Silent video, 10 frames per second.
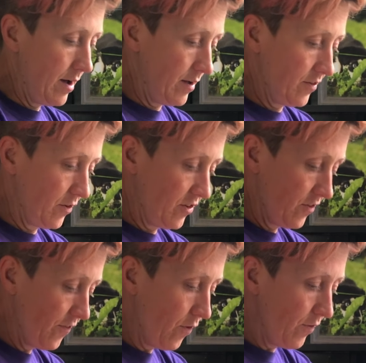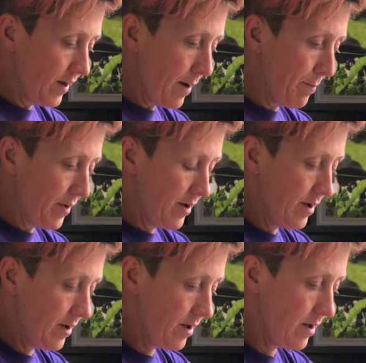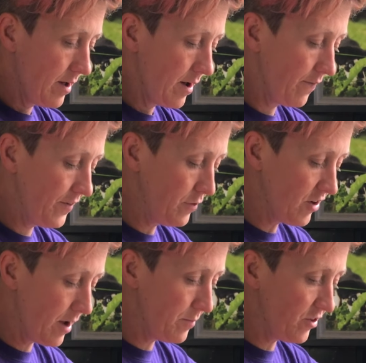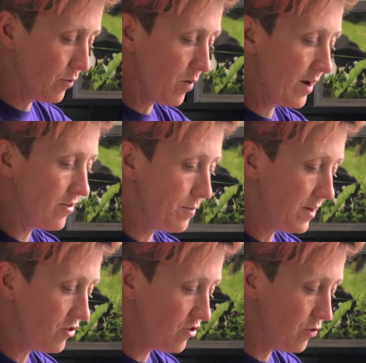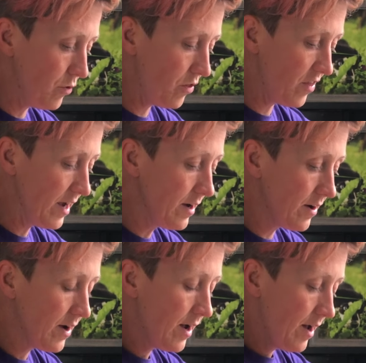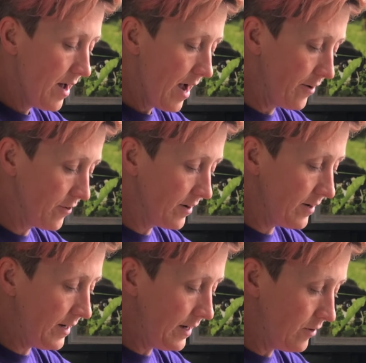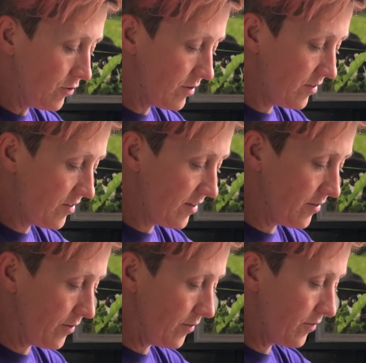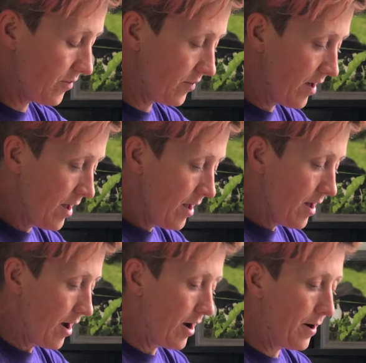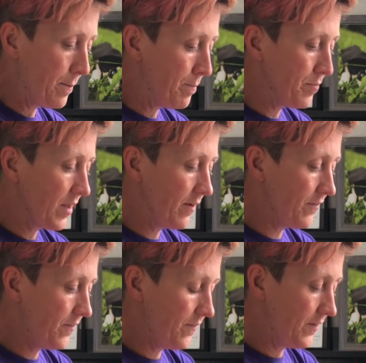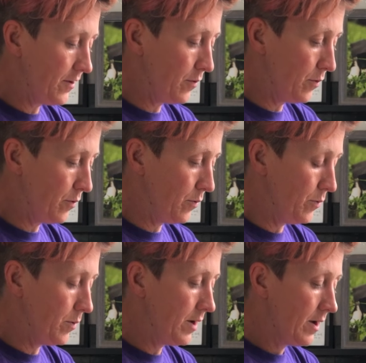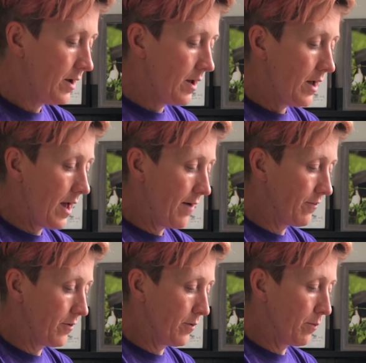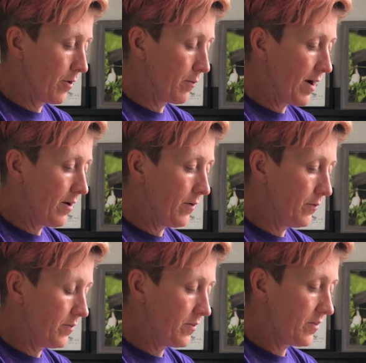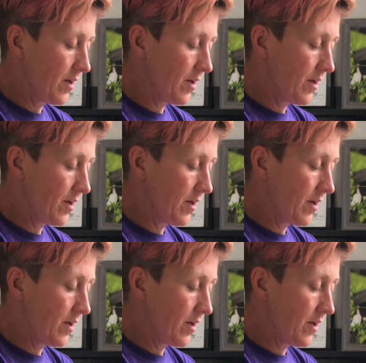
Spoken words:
So just fold it up a few times. You don't want it to be too thick, and you're gonna need good scissors. If you ever were around